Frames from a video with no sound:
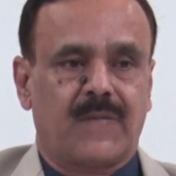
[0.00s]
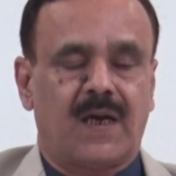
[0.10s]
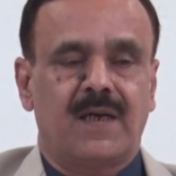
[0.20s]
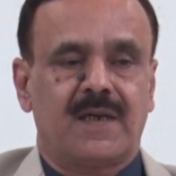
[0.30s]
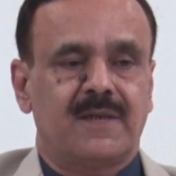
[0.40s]

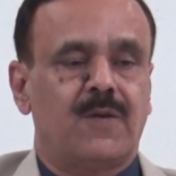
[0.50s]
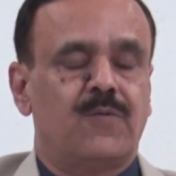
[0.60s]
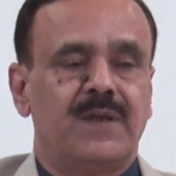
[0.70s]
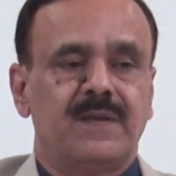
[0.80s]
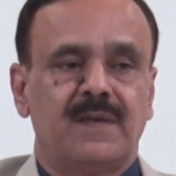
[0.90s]

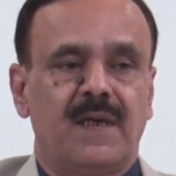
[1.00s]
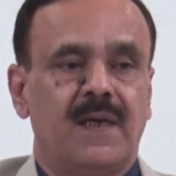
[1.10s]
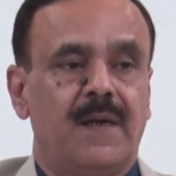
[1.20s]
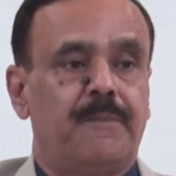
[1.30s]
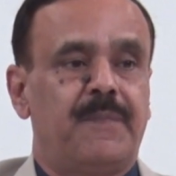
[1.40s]
Ultrasound is
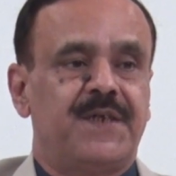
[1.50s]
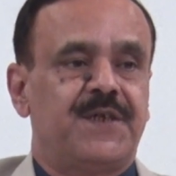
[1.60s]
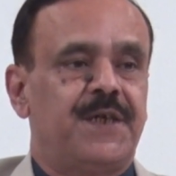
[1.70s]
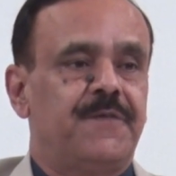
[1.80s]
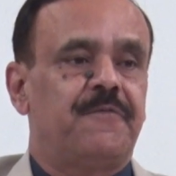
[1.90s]

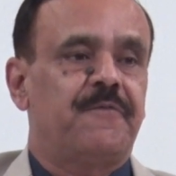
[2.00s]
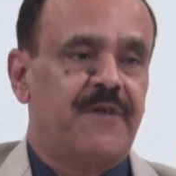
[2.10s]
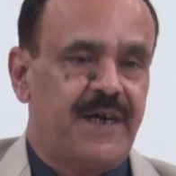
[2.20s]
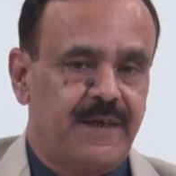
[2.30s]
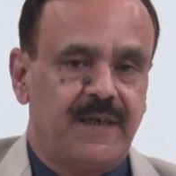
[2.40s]
patient
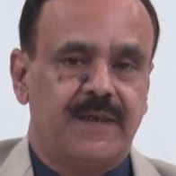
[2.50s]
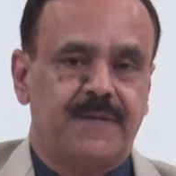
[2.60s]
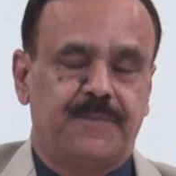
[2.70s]
friendly.